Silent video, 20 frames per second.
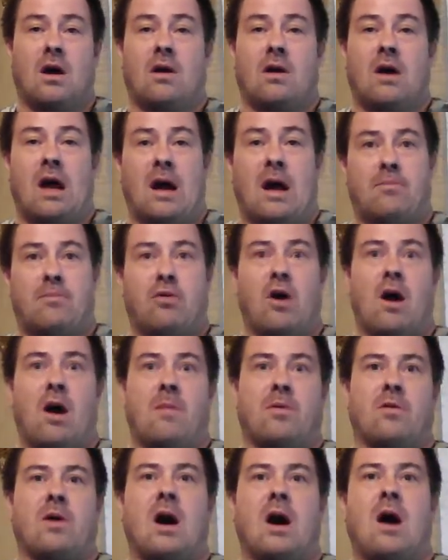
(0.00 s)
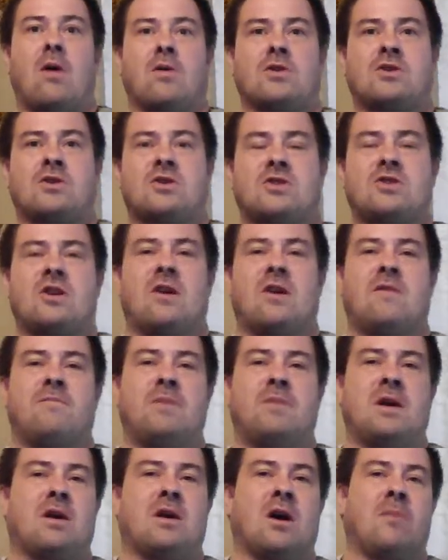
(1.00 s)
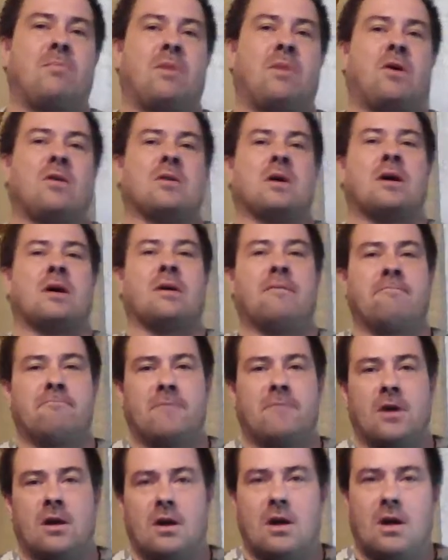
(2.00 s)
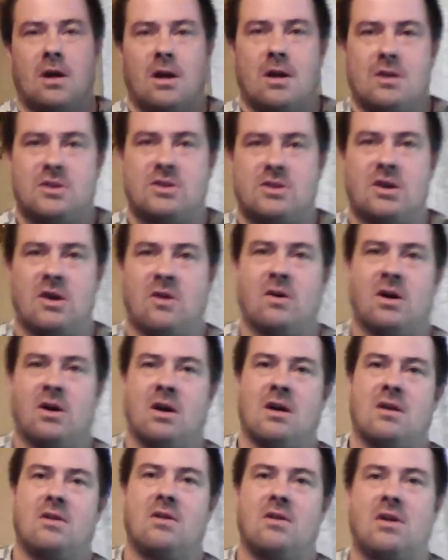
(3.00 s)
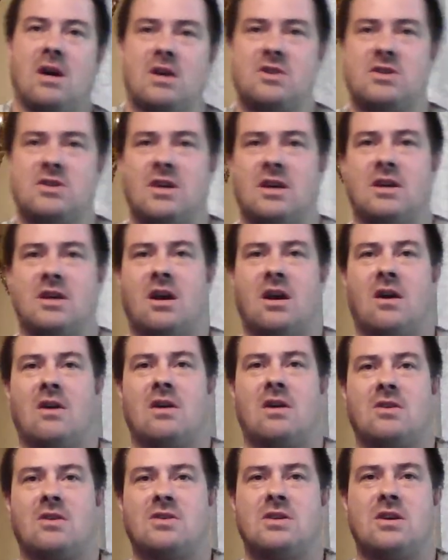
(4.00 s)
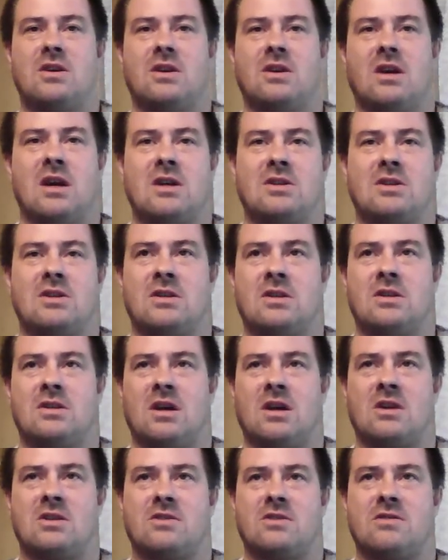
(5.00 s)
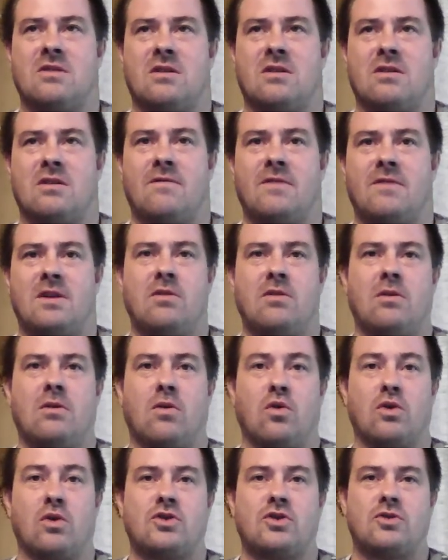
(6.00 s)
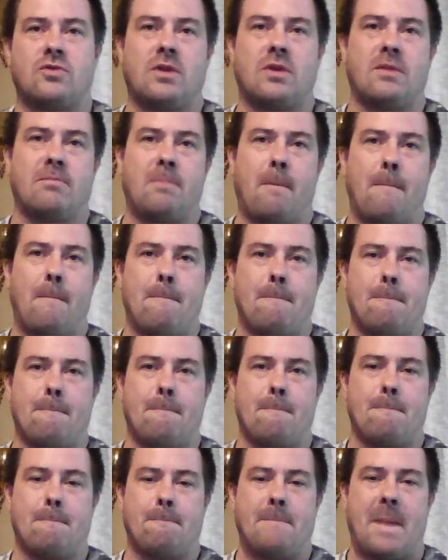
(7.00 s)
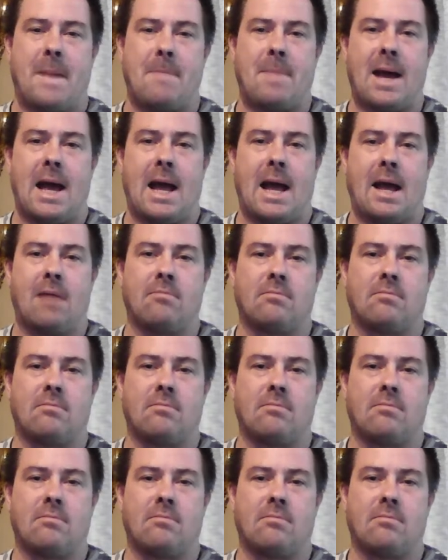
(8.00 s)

at proper hours instead of being up all night. So you guys take care, and I'll see you guys in the next video or stream. Bye bye.